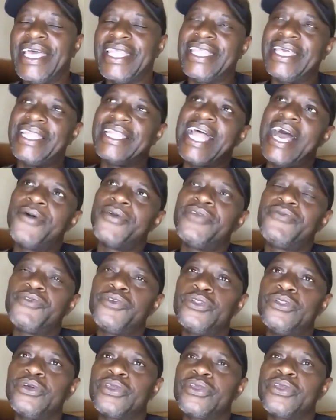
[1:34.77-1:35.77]
And then now,
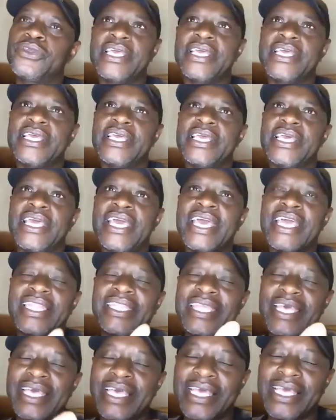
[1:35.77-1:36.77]
if you look
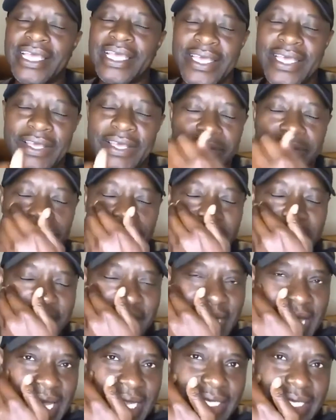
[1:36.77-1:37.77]
at the
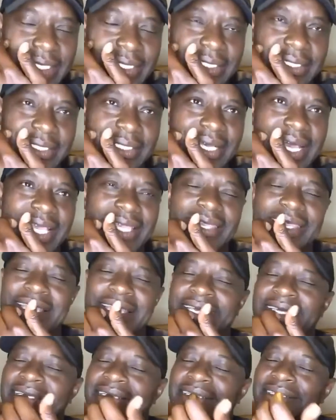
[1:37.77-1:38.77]
red card, I
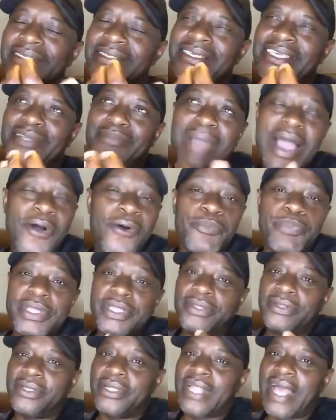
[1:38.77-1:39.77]
think, in my
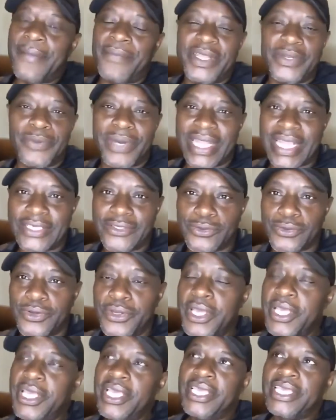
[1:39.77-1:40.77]
opinion, what I
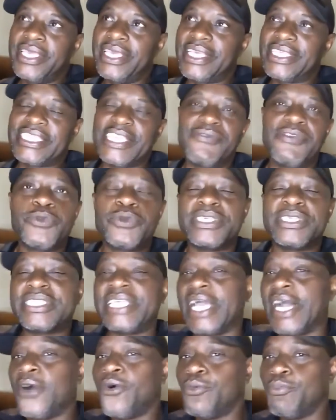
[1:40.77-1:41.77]
saw, yes, if it
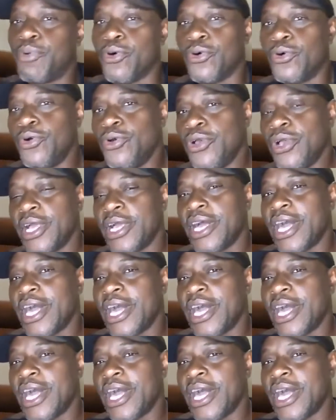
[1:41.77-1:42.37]
was the elbow,